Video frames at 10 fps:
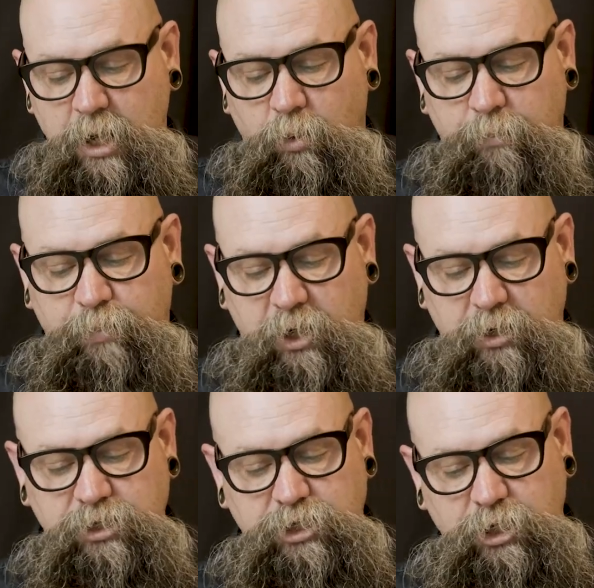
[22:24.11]
What
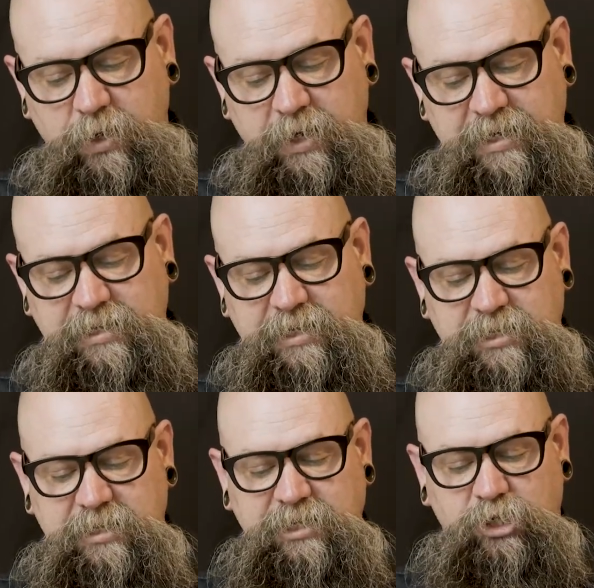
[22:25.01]
Paul's doing is
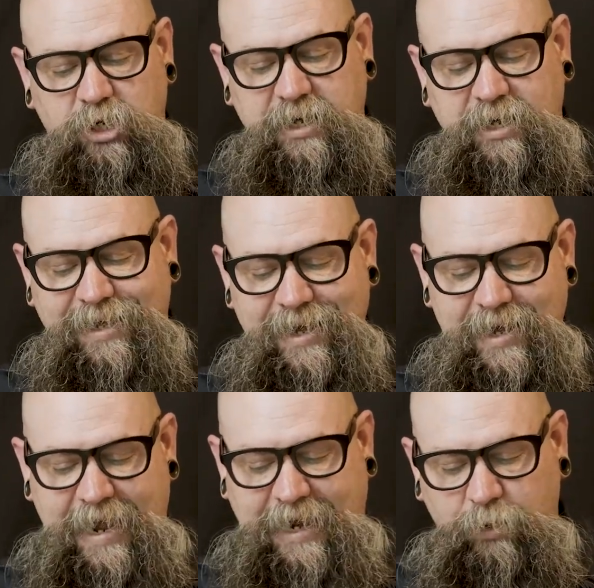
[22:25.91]
he's trying to
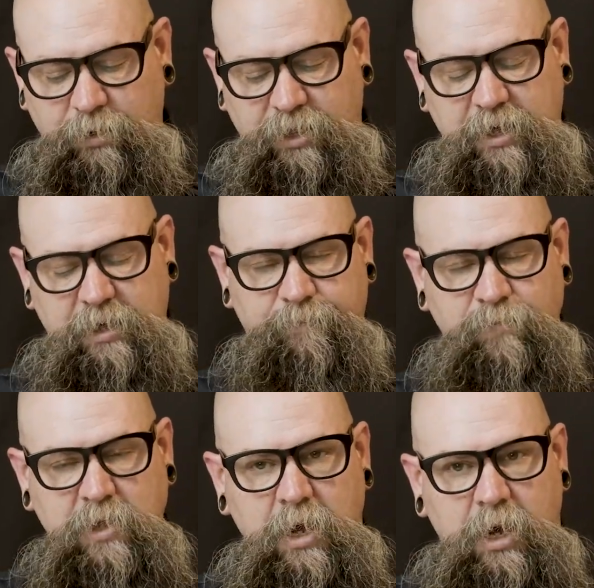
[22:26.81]
connect with him
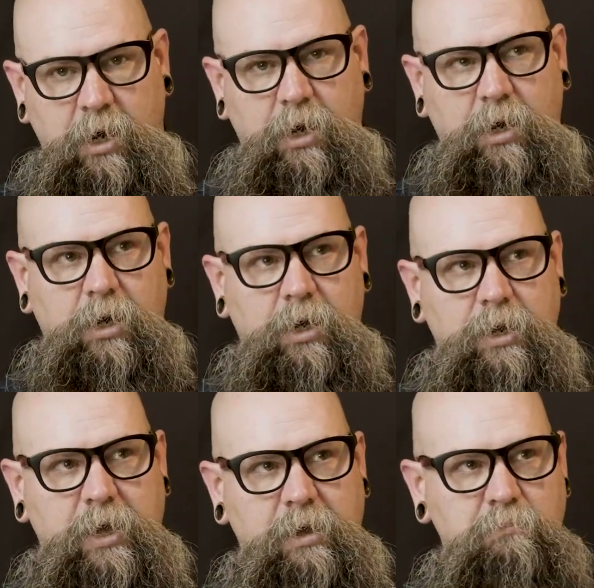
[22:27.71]

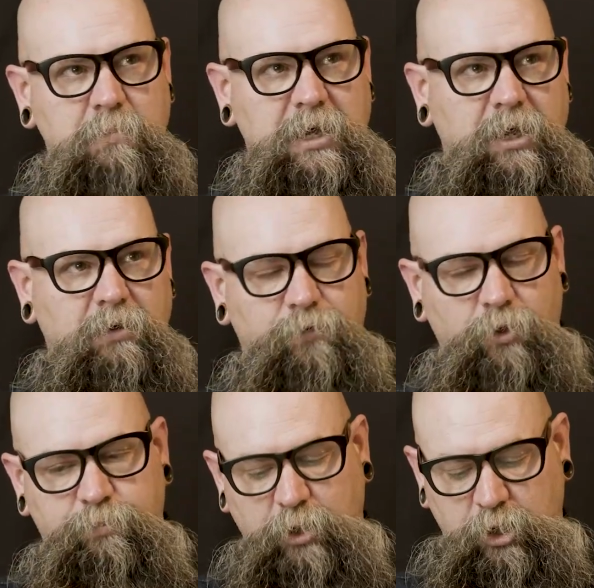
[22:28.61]
on a
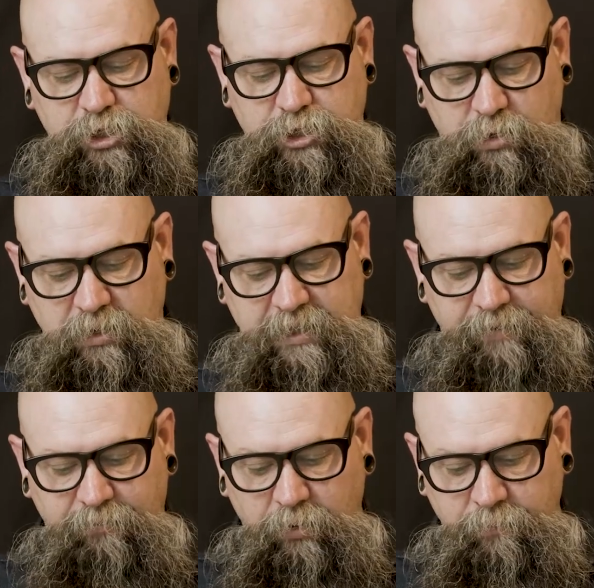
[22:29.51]
meaningful personal
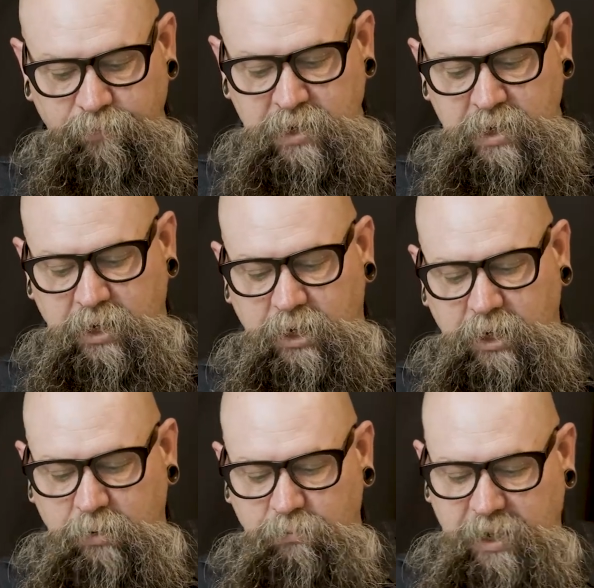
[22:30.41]
level.
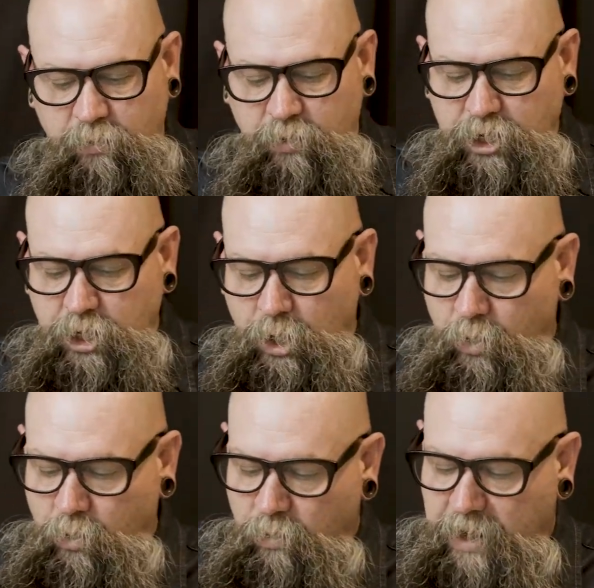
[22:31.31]
And we
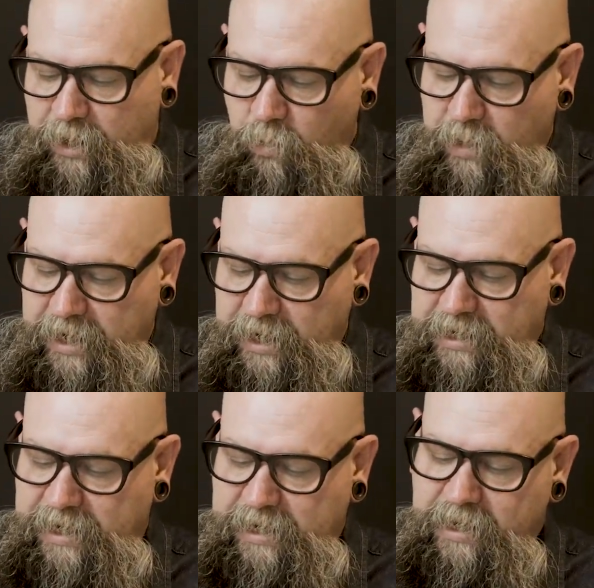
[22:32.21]
know right away
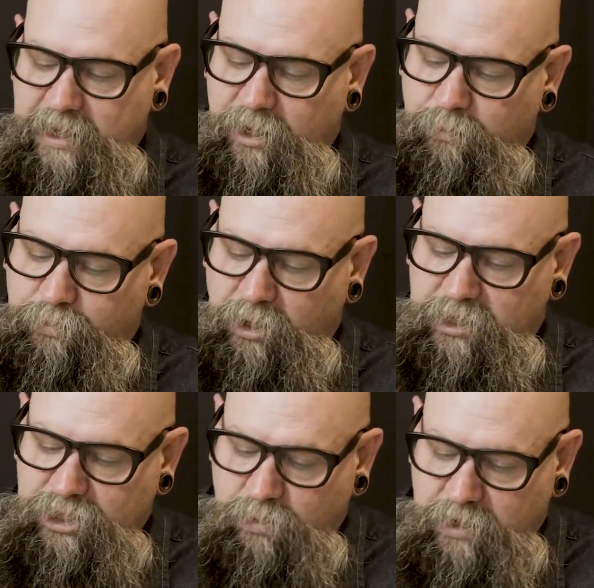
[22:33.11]
that the book
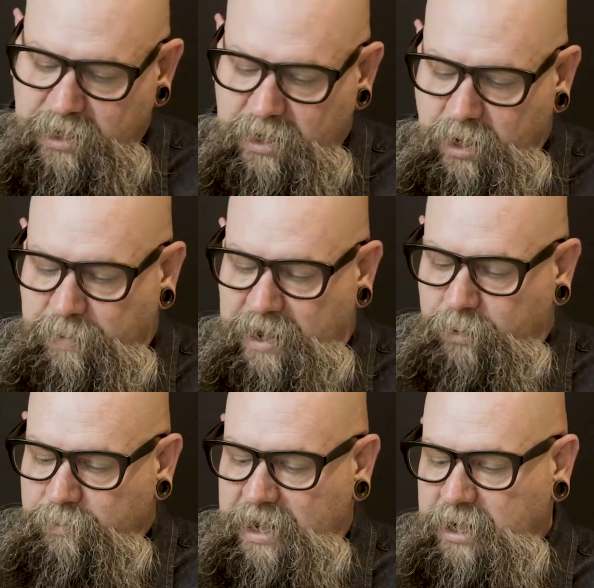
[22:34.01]
is written about
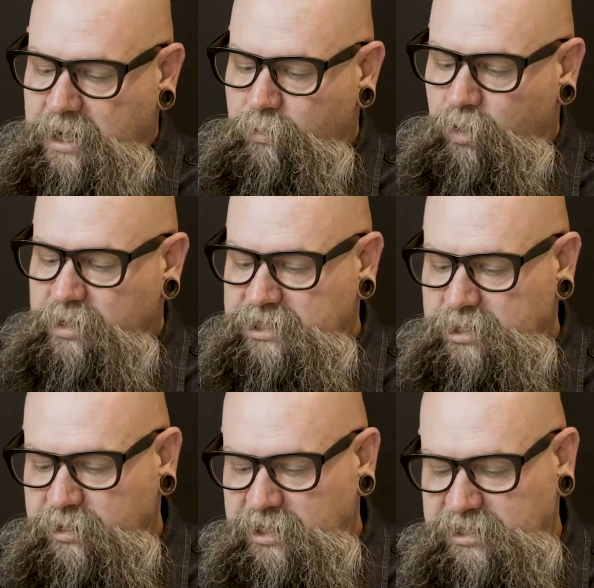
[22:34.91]
a man named
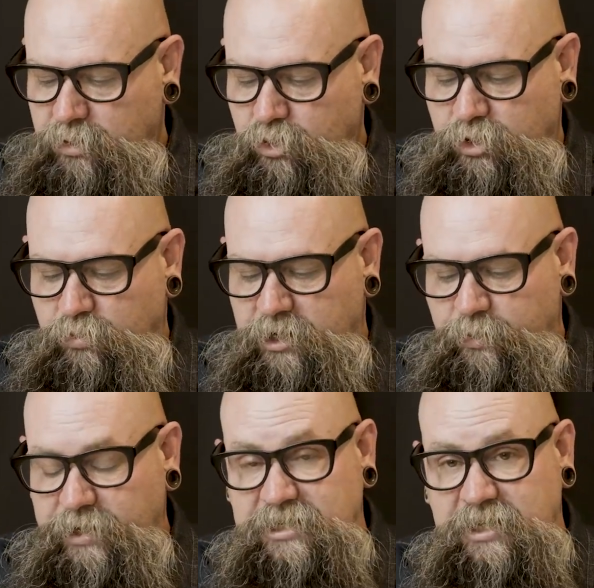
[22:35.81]
Onesimus, who's a
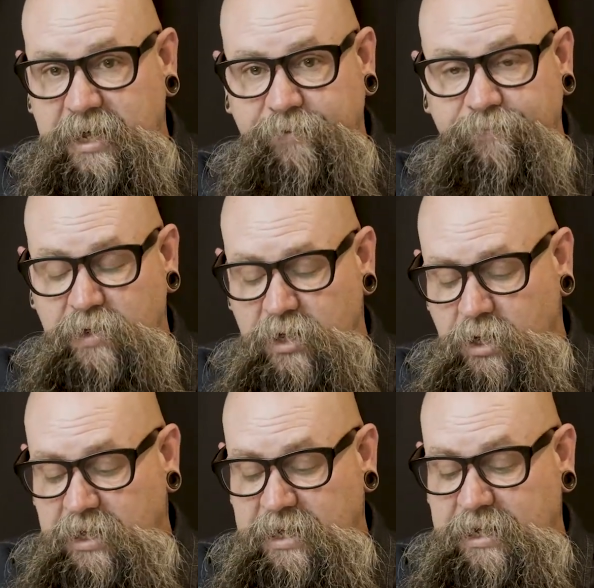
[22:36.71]
runaway slave.
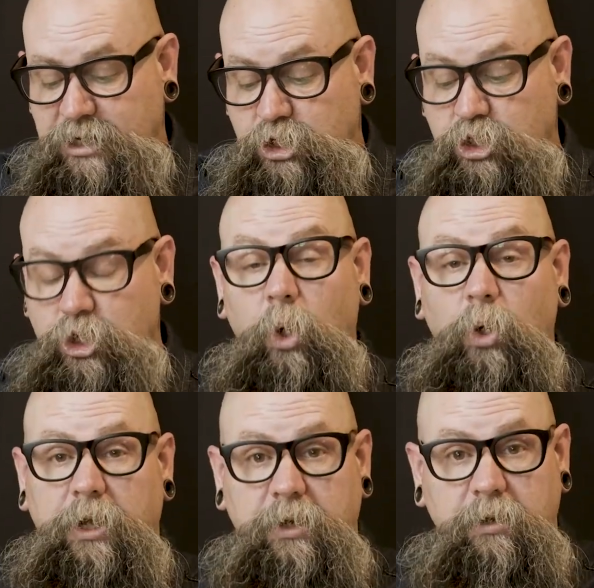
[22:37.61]
He had
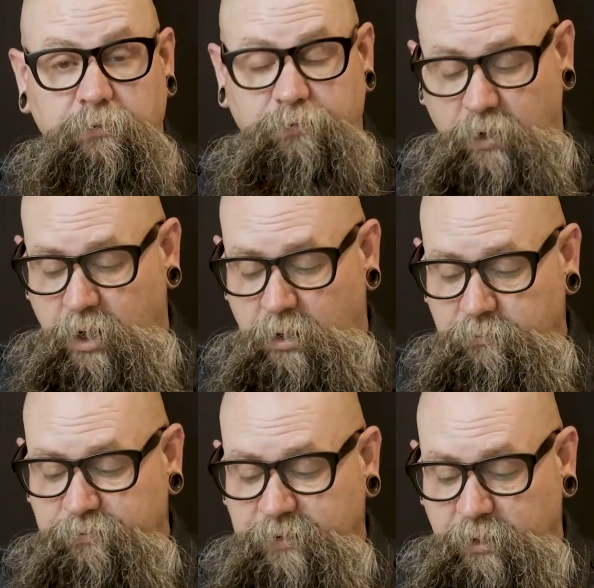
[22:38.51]
stolen
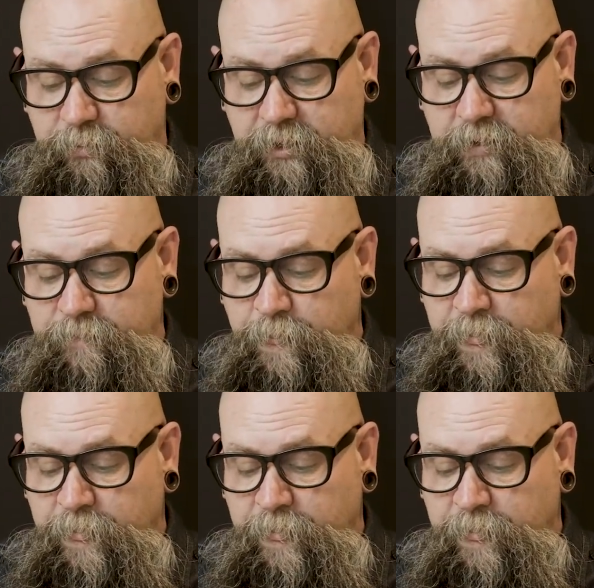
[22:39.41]
from Philemon.